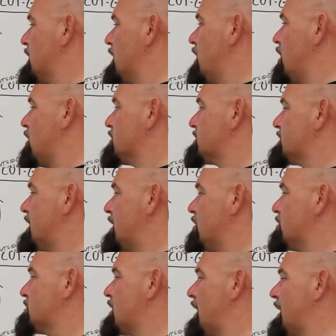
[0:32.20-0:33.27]
guard,
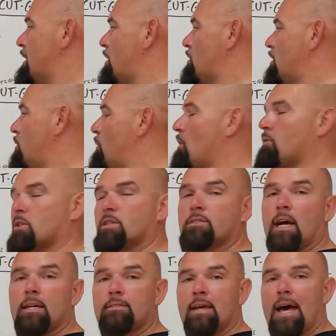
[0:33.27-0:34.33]
center, tight guard, all the way over to the
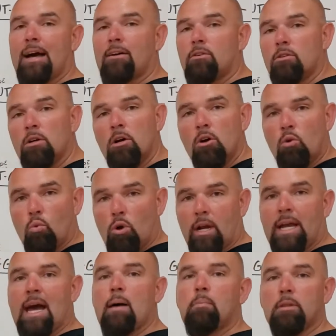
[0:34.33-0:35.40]
tight tackle, we're
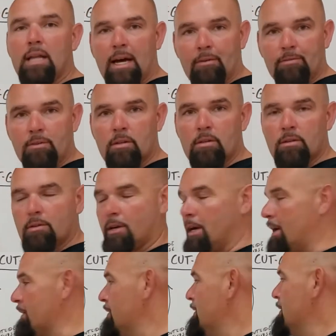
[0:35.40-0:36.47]
gap left.
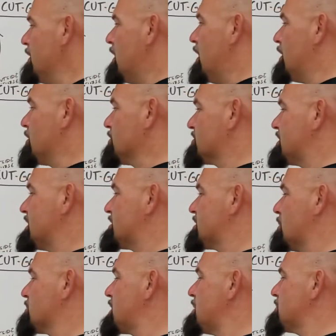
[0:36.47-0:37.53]
Okay, you'll see
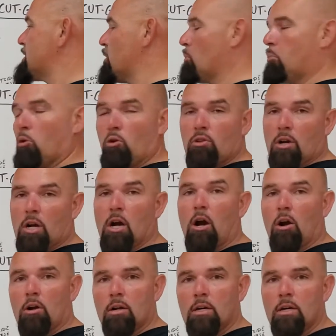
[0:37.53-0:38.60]
some teams that'll pull their
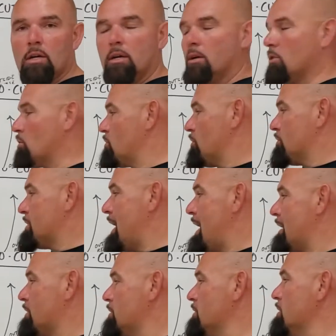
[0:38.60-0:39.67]
guard or their
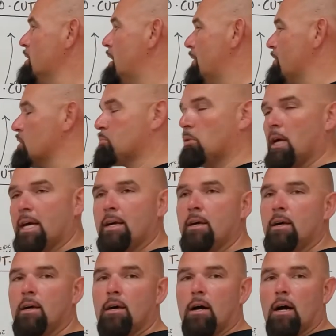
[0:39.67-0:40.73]
tackle on this play,
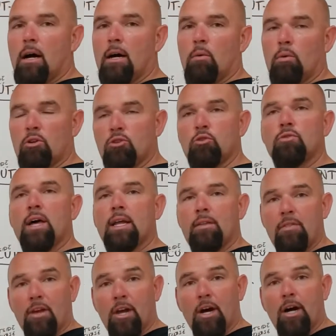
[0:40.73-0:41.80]
and we'll do that in
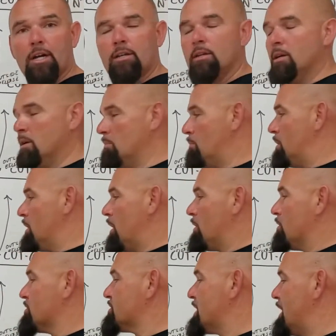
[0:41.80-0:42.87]
the gun. But
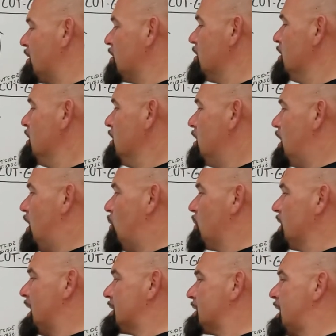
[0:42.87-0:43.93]
under center, we
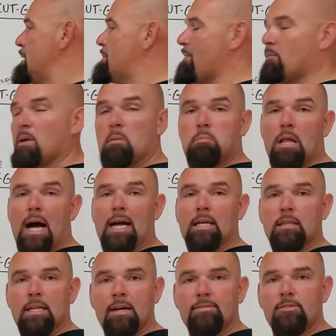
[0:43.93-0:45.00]
like to keep everybody blocking
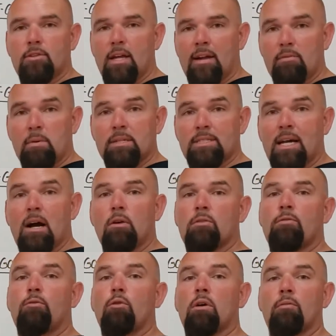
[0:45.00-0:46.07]
left so that everybody's
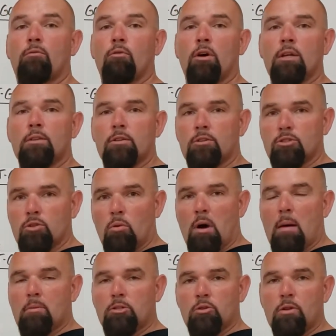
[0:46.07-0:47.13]
accounted for up front. There's no
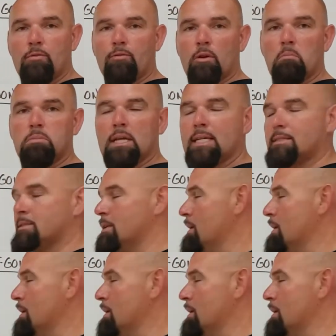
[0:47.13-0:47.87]
opportunity for a blitz,